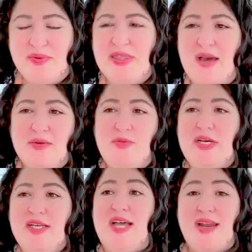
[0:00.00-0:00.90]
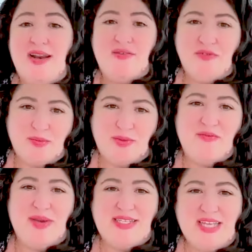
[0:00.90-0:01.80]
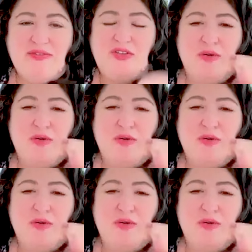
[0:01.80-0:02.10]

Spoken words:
but that was because I didn't have full belief in myself.